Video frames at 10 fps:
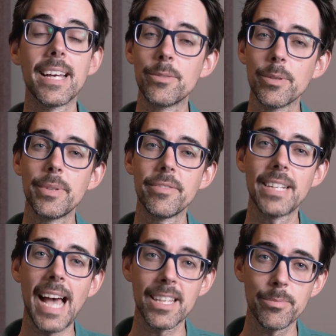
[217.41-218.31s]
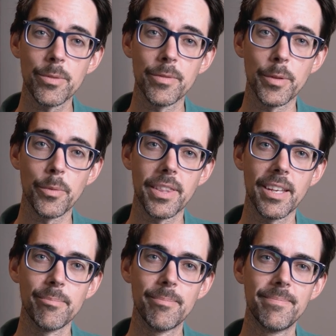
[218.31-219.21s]
and do a bit of an asthma review with
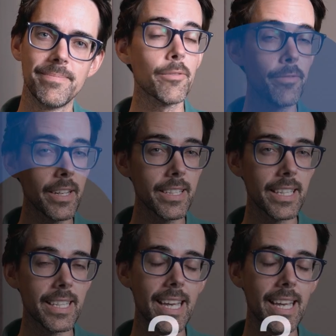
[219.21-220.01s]
them? Now finally,